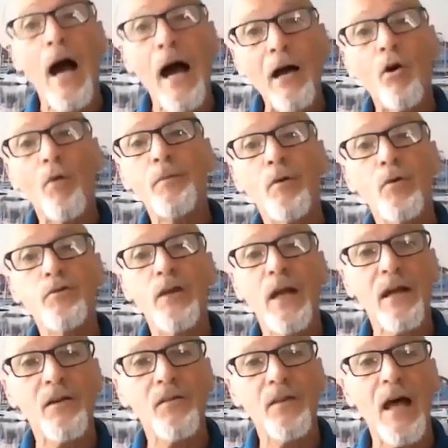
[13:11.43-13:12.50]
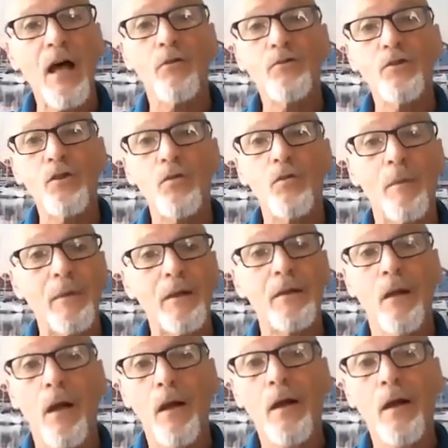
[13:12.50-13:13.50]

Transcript: I hope you'll check us out too. I mean,